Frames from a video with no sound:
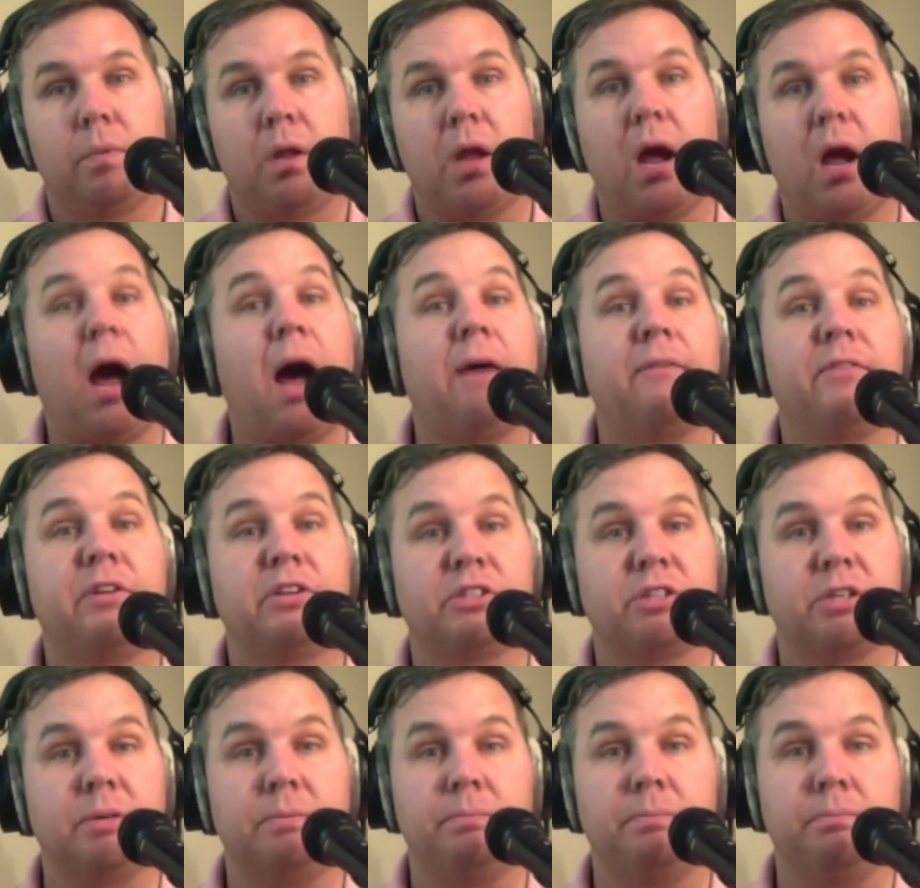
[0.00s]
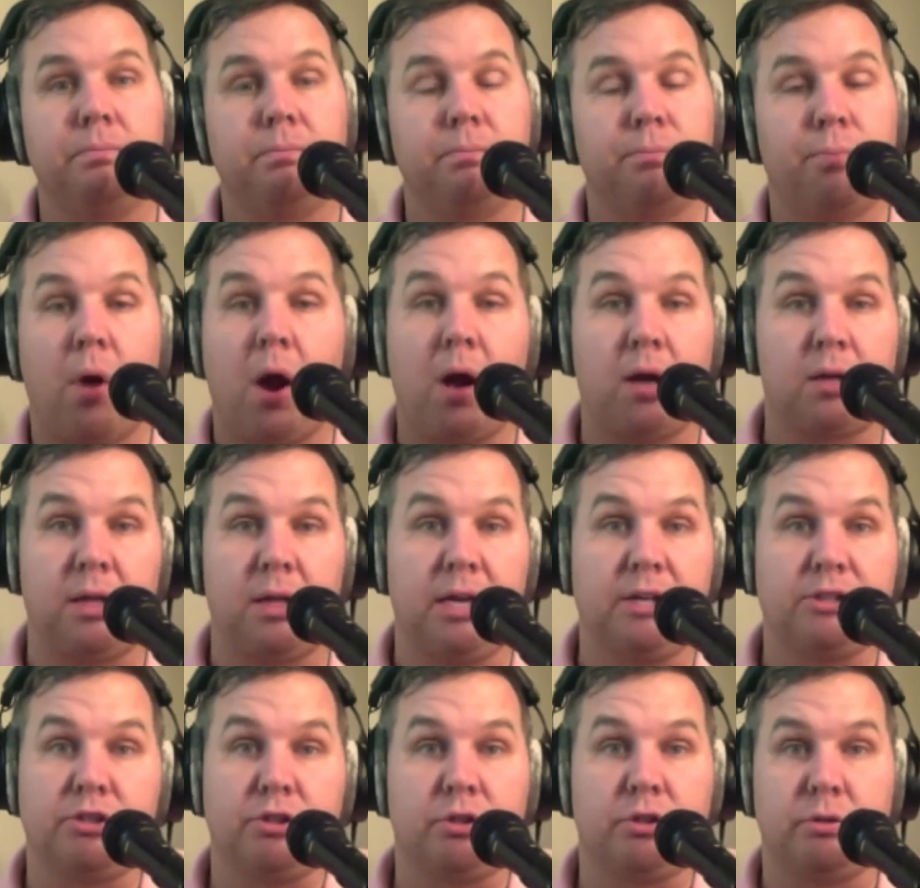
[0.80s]
Obviously, Brock
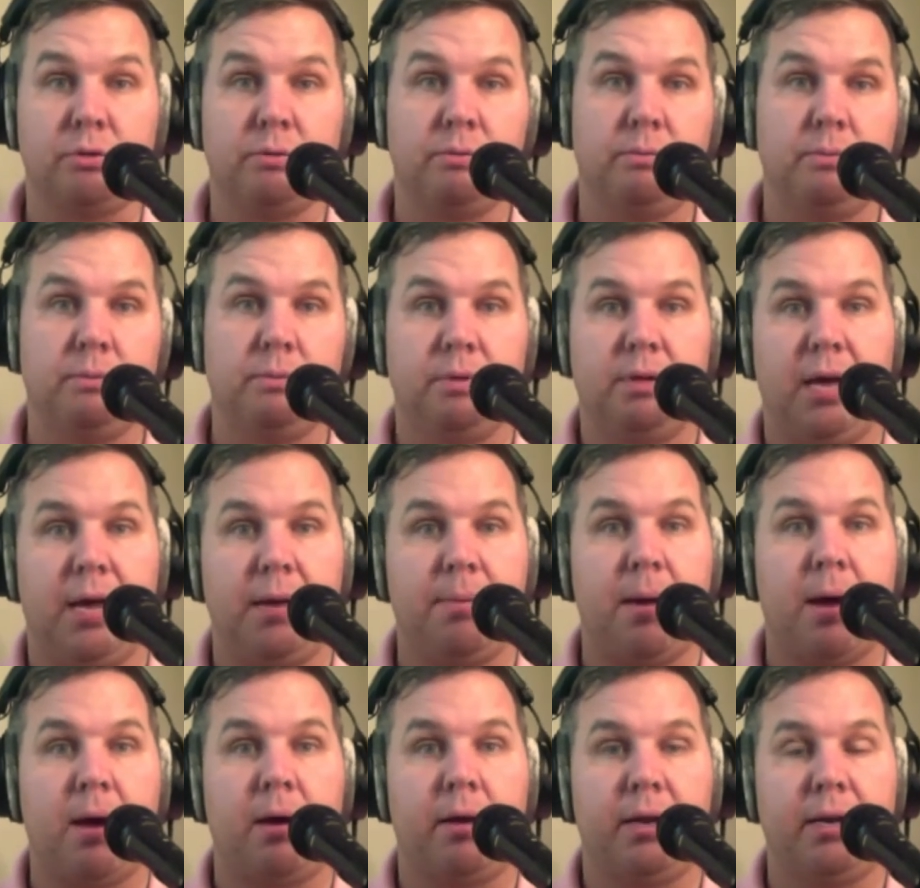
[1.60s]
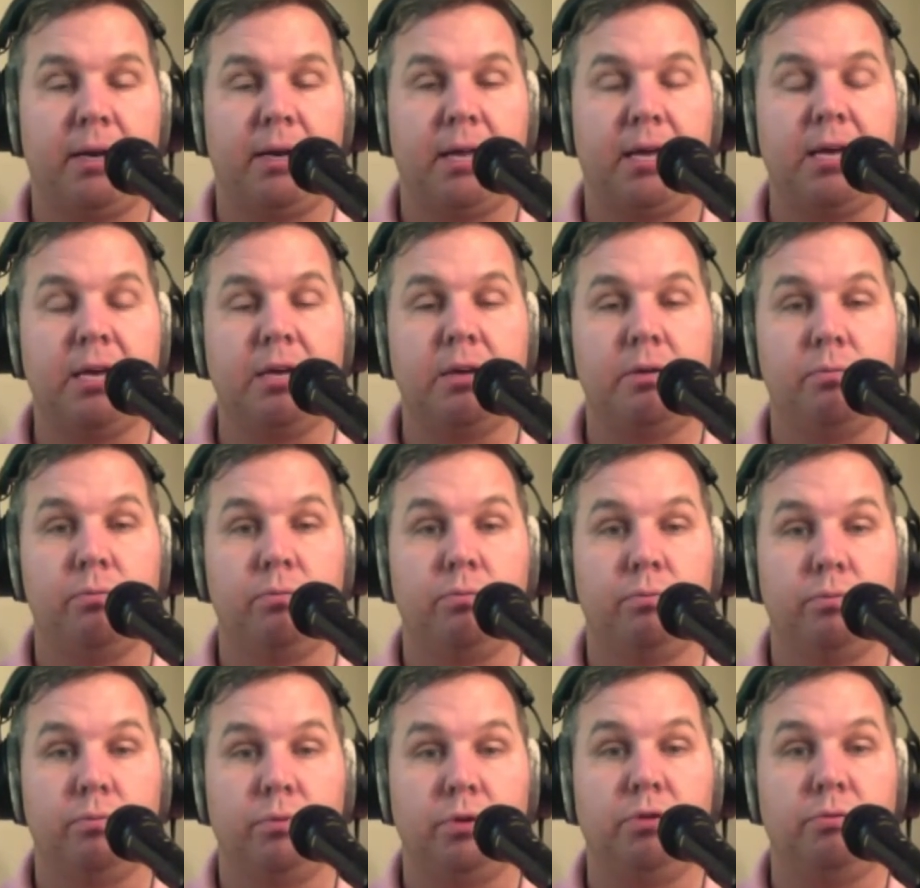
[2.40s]
Lesnar came out, and
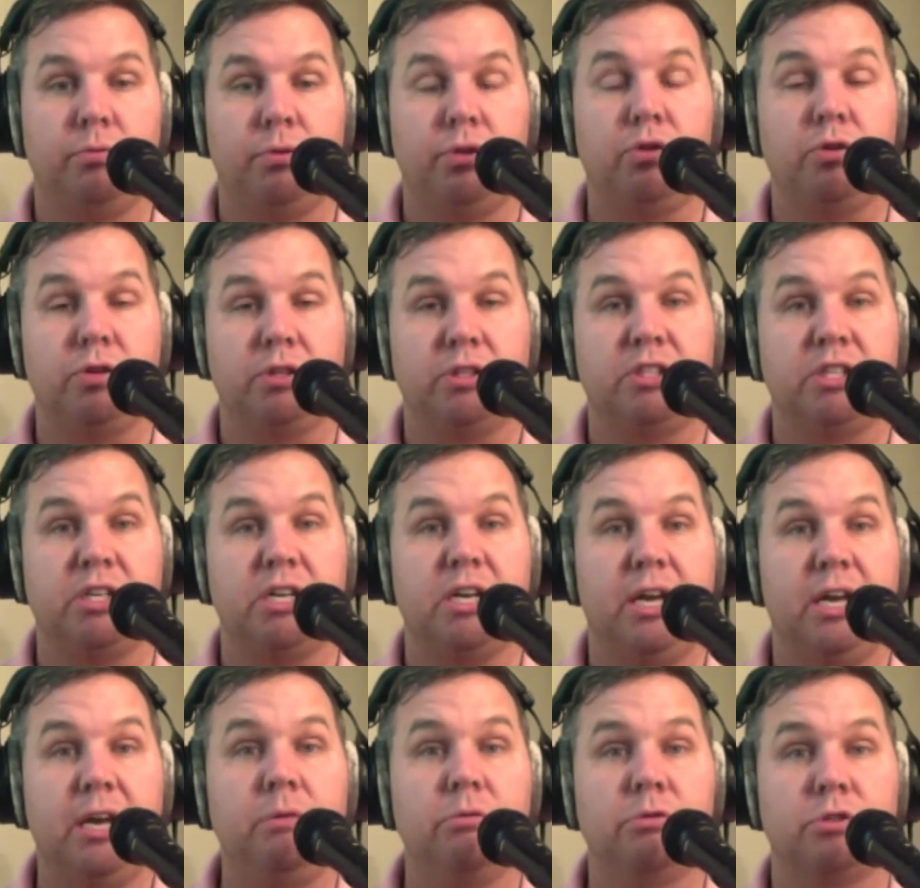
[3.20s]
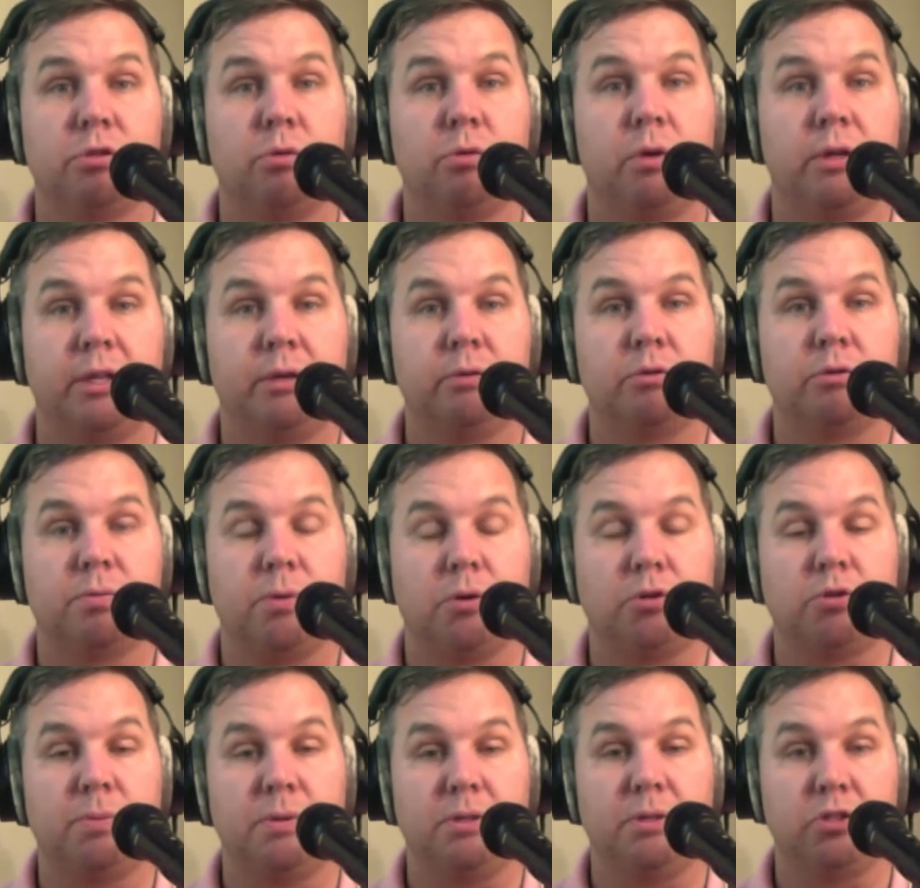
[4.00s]
you can see he was the one that was
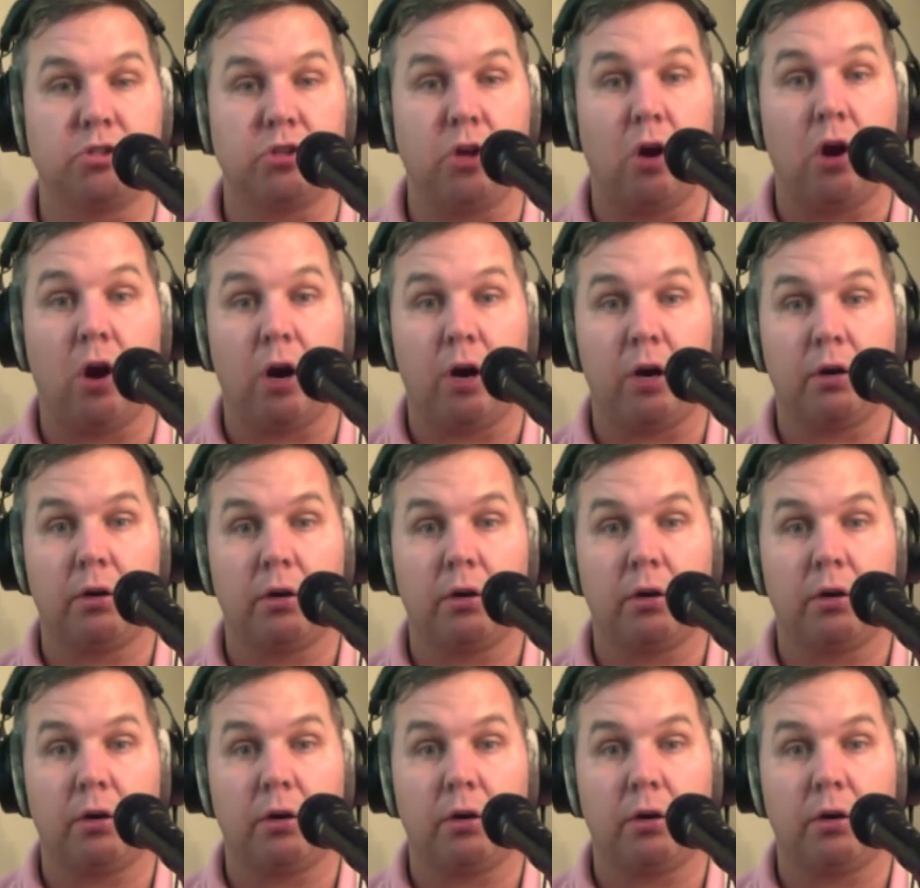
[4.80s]
supposed to be the star.